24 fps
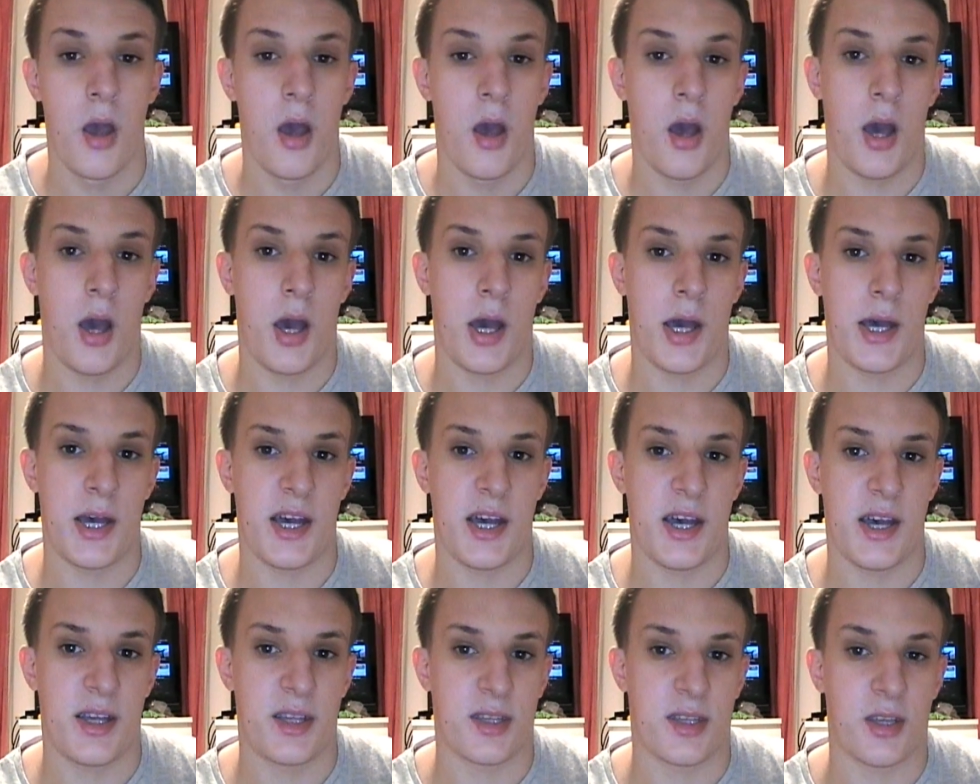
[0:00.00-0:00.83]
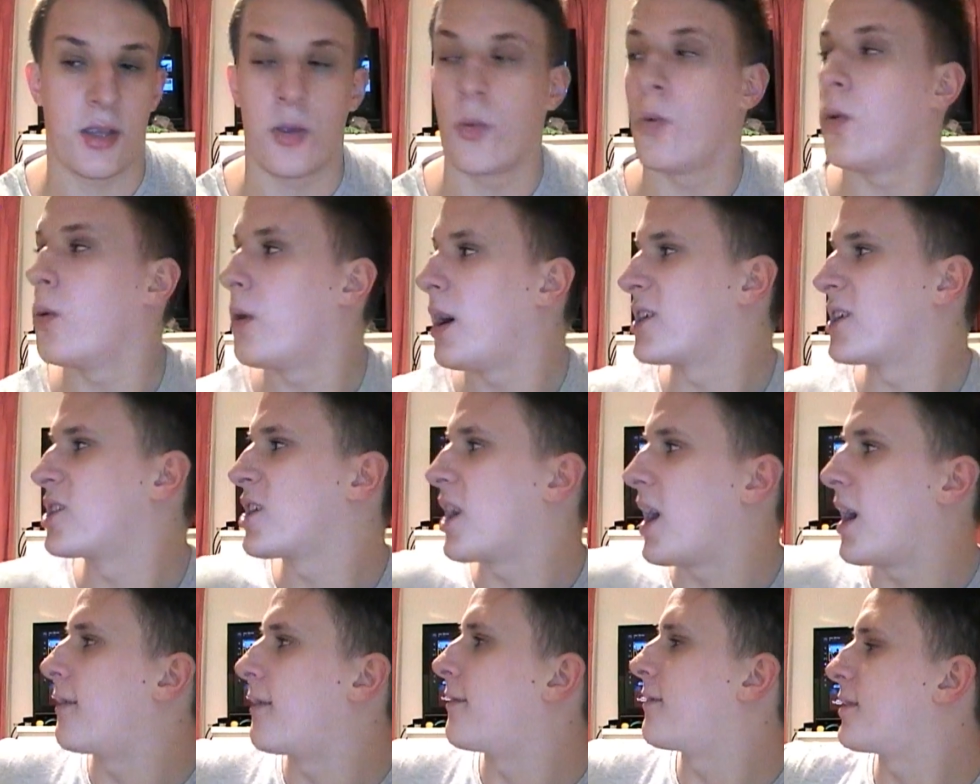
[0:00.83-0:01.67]
Uh, so you will actually
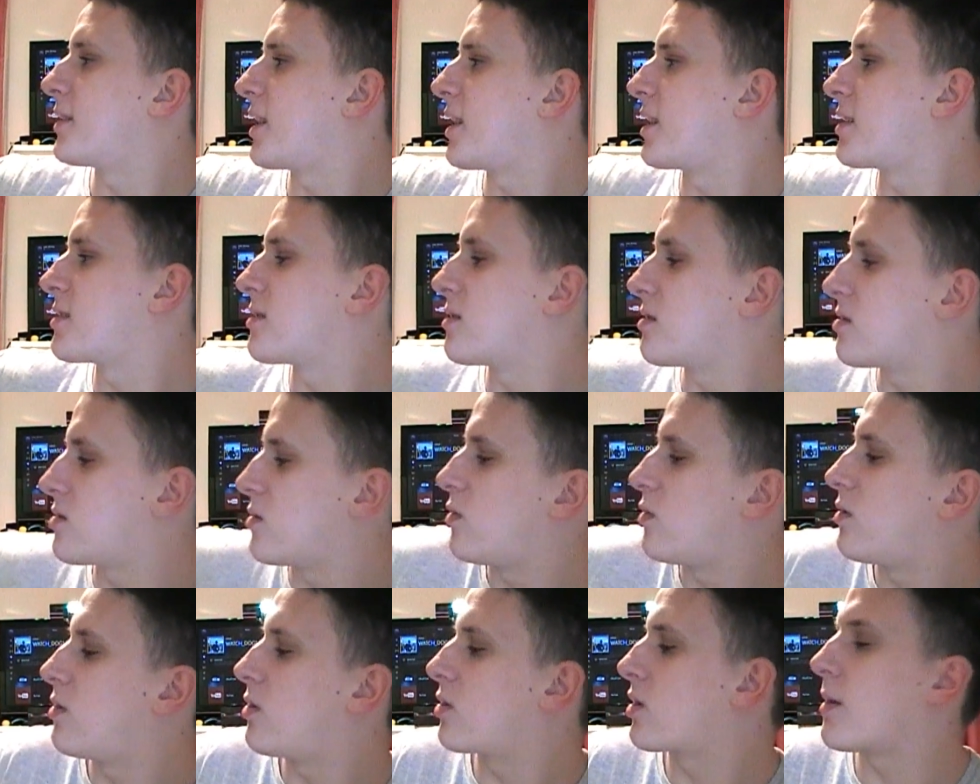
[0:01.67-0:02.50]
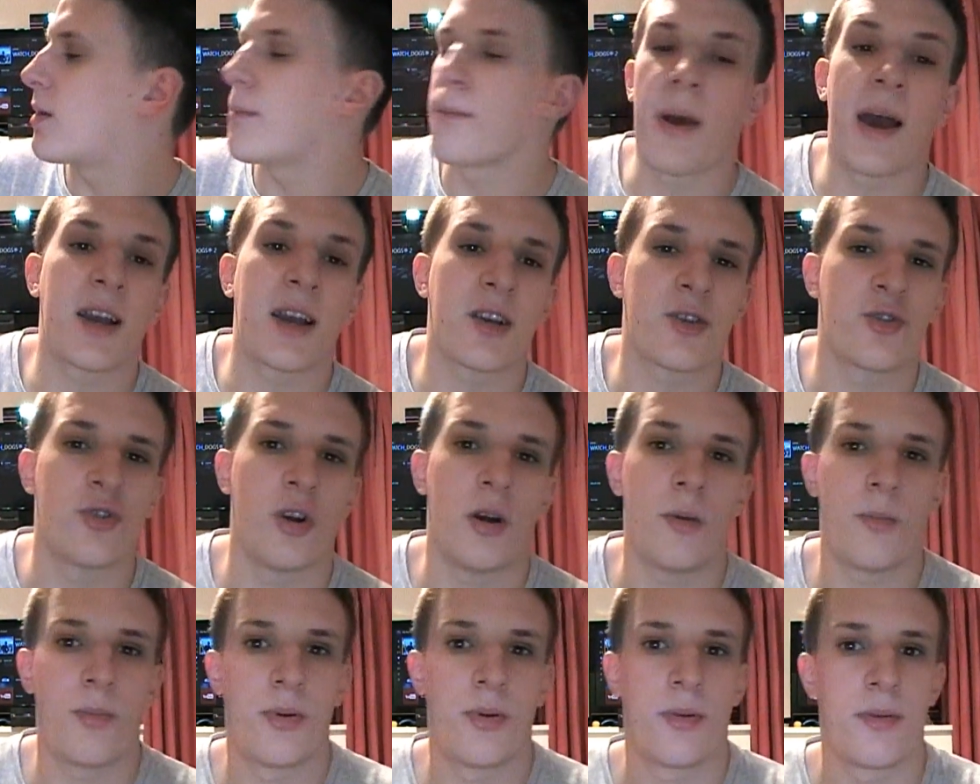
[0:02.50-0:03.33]
have a decent sort of looking
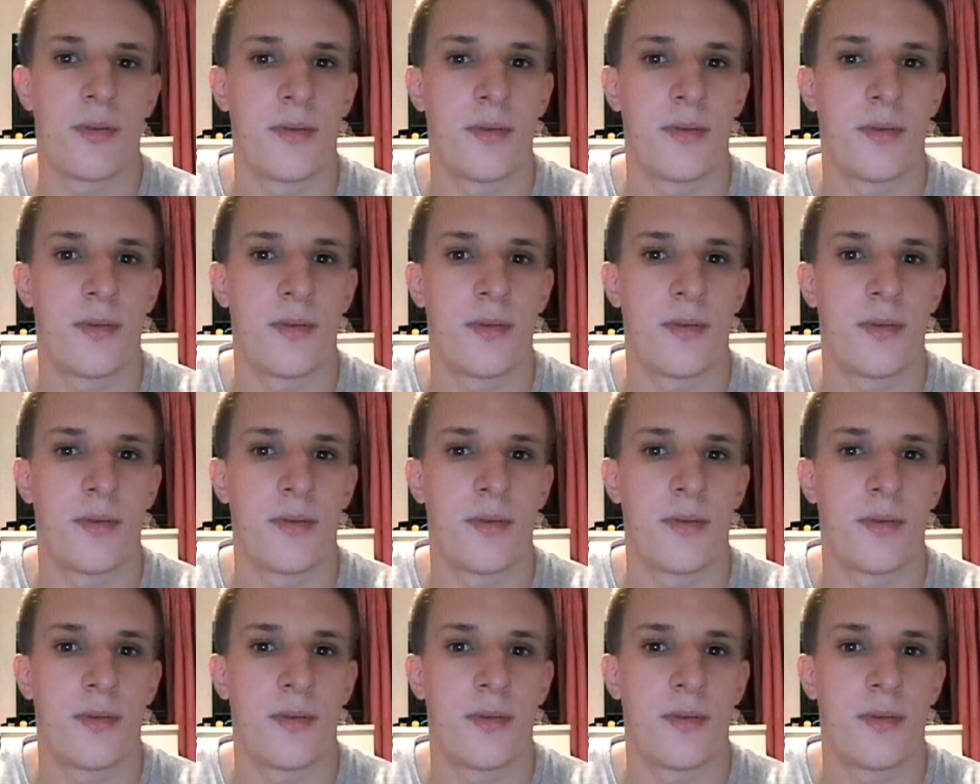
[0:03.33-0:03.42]
backdrop.